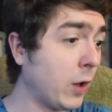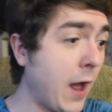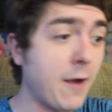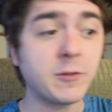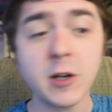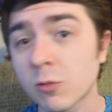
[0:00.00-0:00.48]

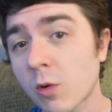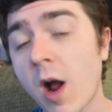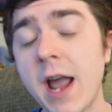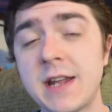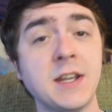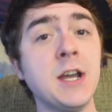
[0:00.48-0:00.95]
left and
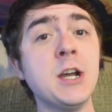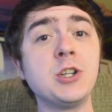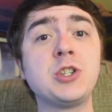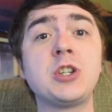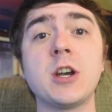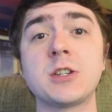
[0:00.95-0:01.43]
right,
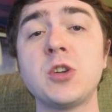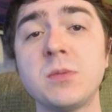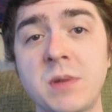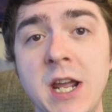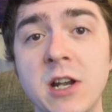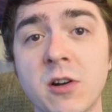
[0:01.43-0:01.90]
just to
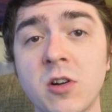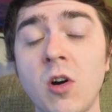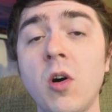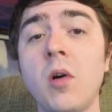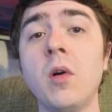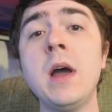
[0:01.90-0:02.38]
obtain her
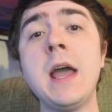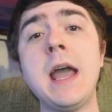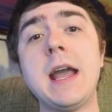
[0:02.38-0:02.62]
goal.